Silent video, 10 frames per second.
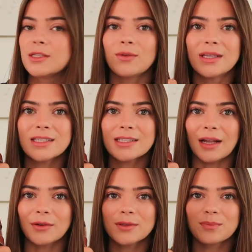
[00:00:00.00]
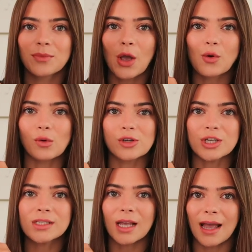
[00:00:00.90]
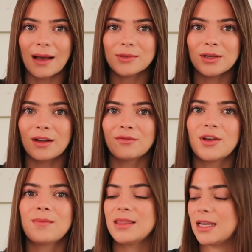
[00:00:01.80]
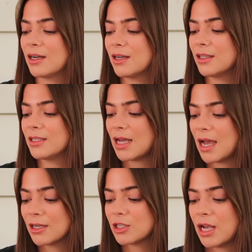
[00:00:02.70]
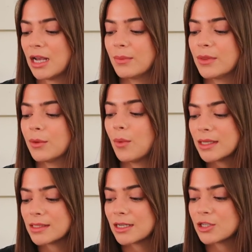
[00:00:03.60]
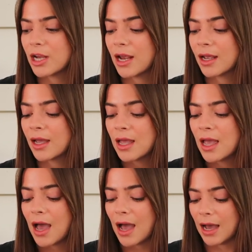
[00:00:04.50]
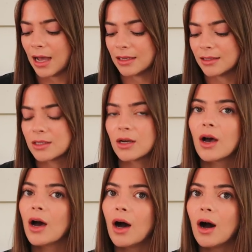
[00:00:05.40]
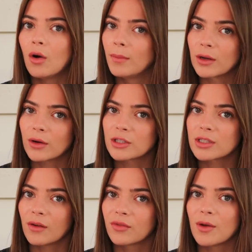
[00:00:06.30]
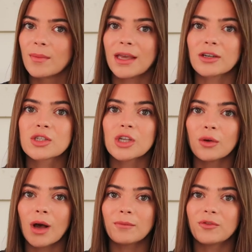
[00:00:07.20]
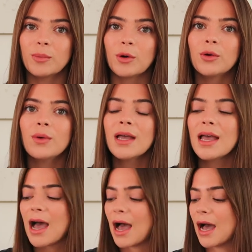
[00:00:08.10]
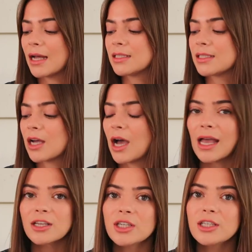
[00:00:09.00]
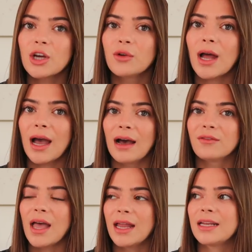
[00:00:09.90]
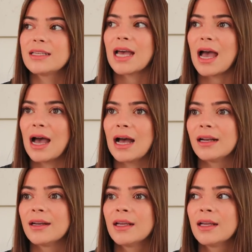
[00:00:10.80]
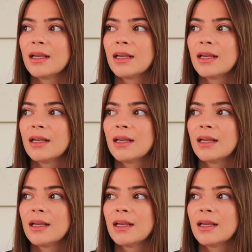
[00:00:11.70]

So these are the sandals. Gorgeous. I absolutely love them. They are the tan shade with the white stitching, and oh my god, I just love them. They are so comfortable, and I actually don't have any tan